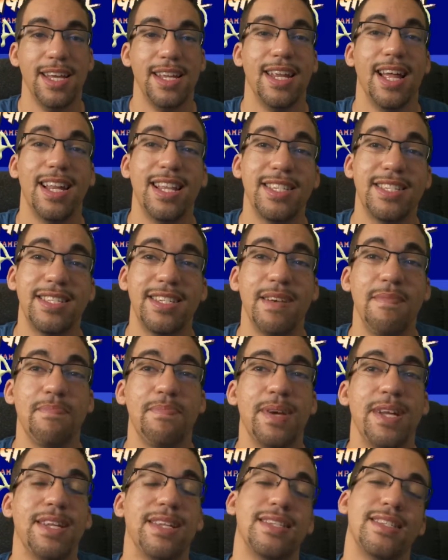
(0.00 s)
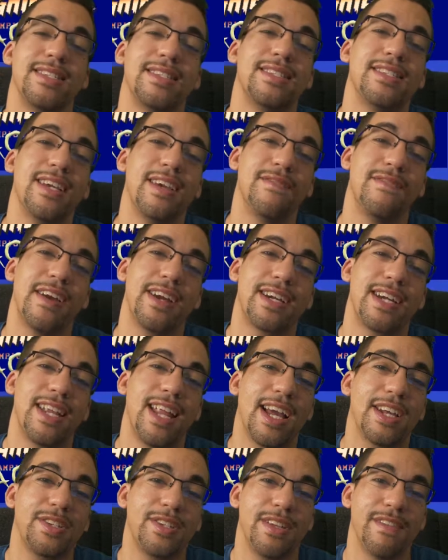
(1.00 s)
Now let's jump in and see if I can
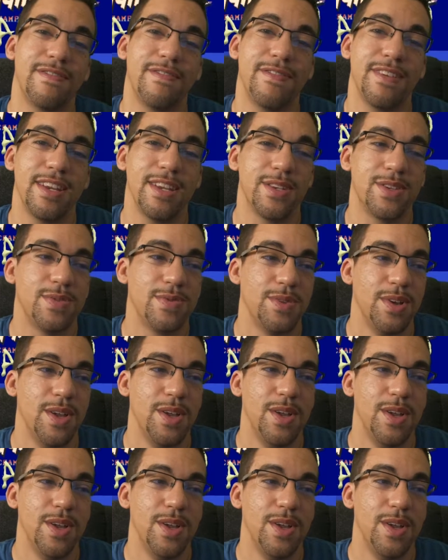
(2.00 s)
actually finish